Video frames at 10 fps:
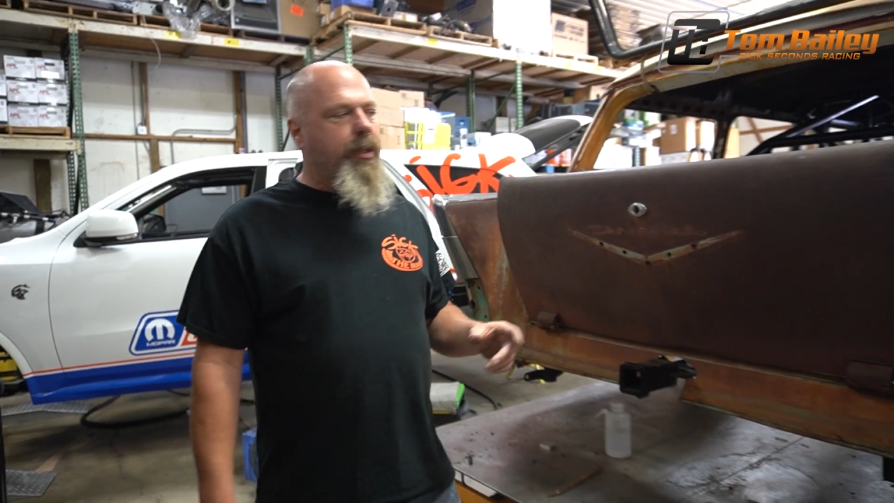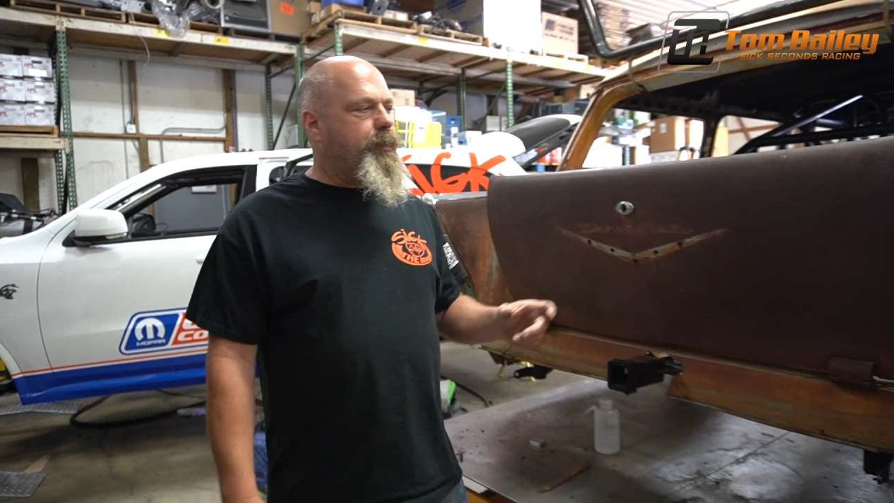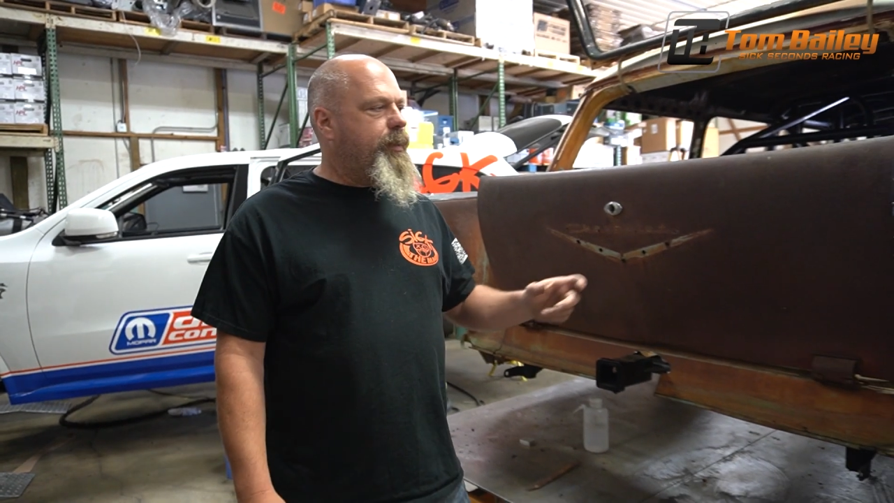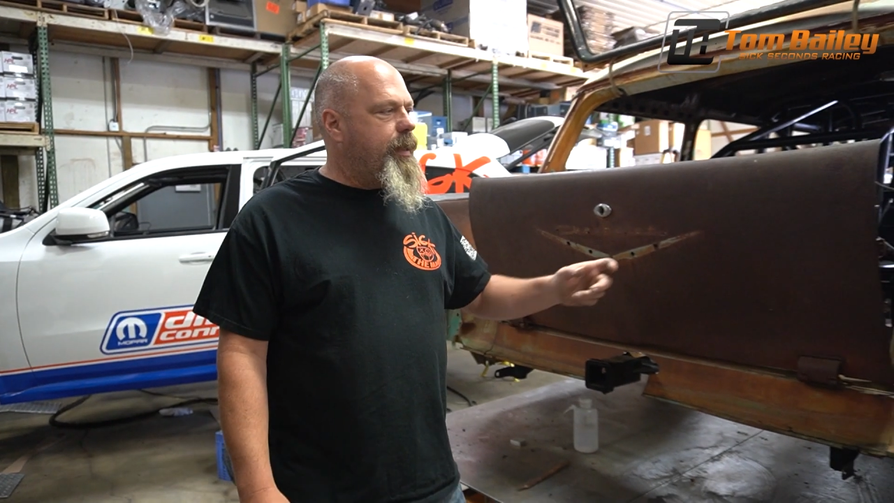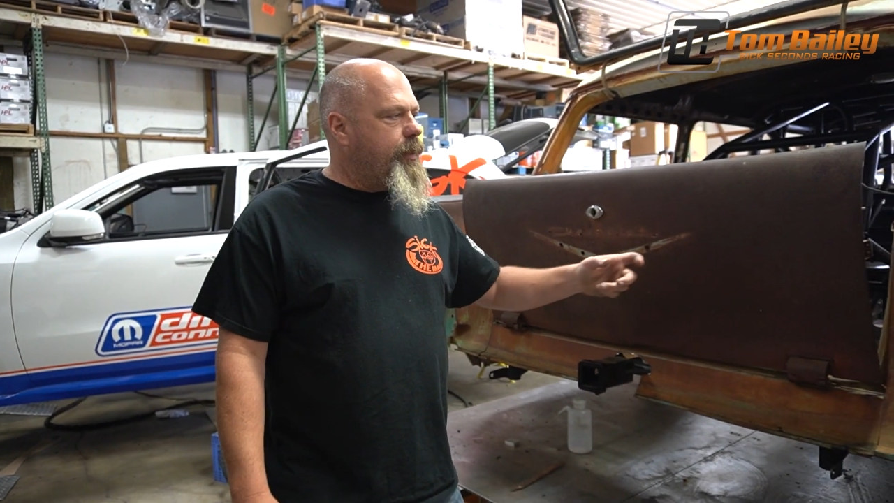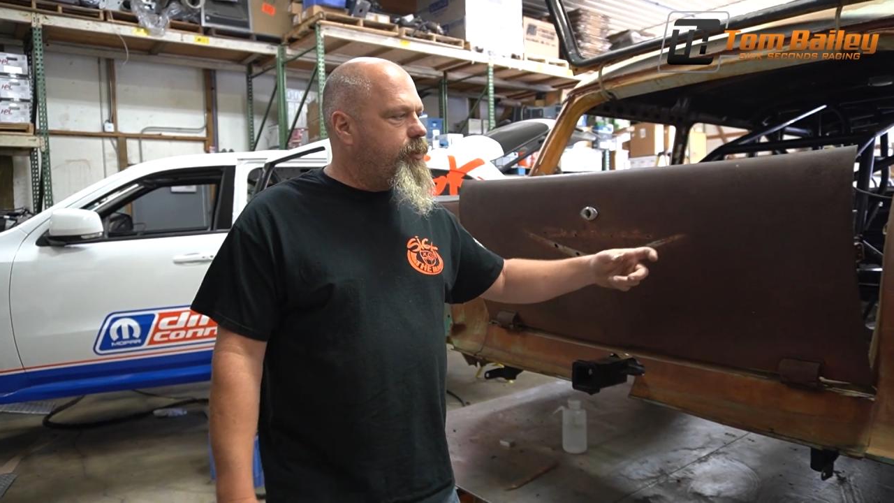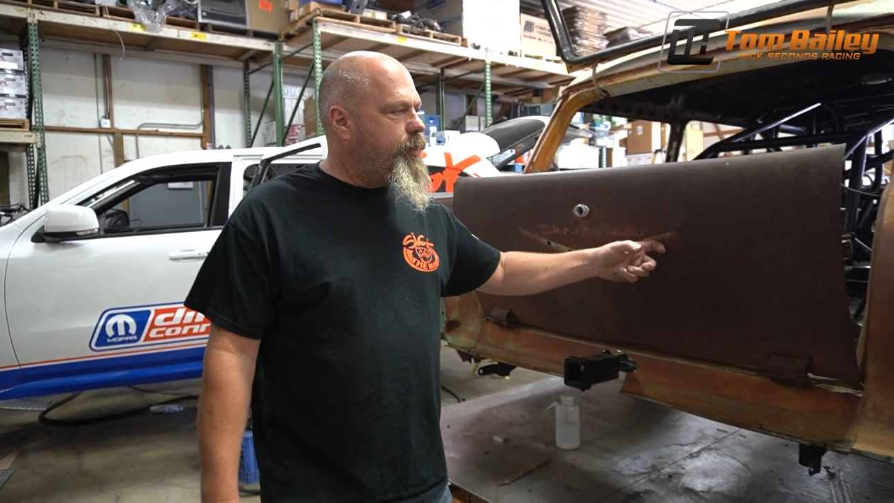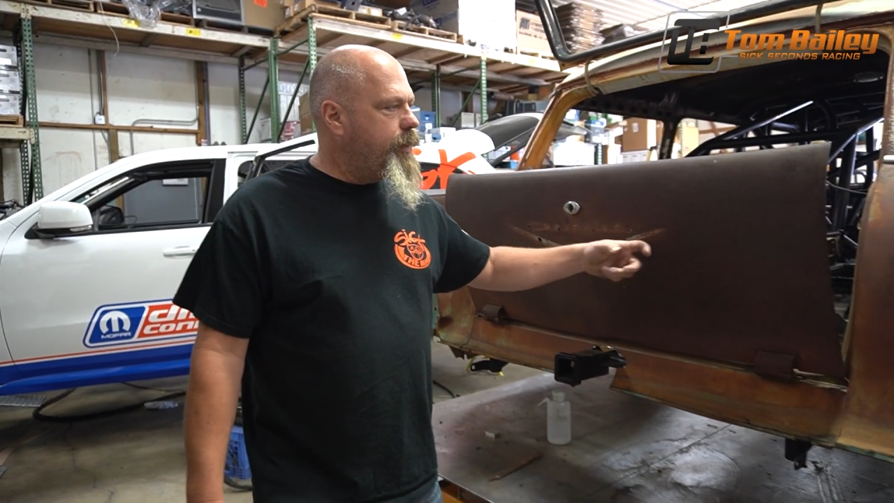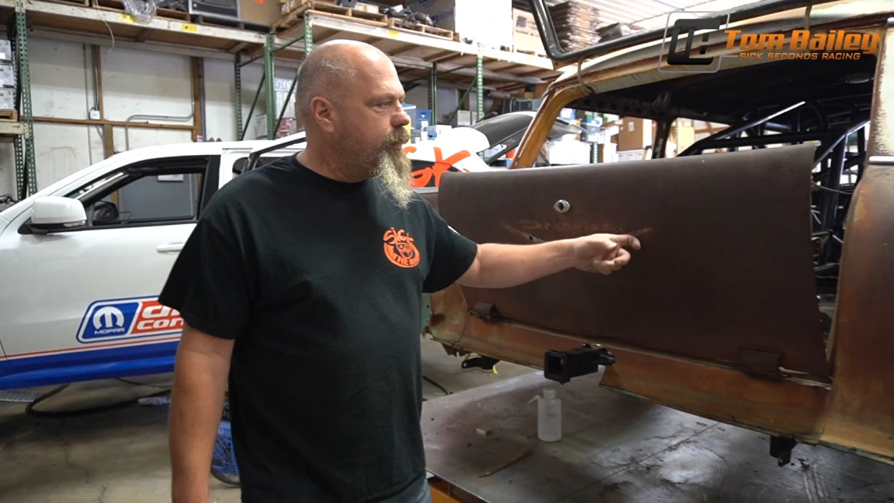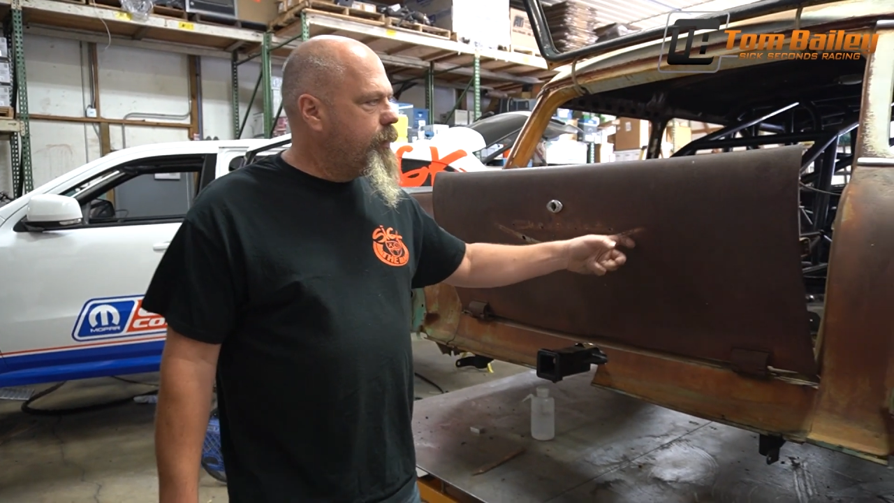nice patina
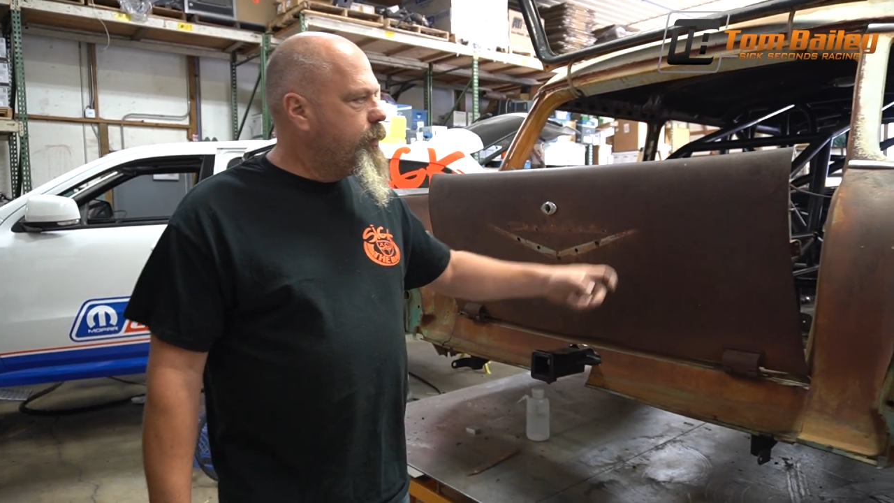to it.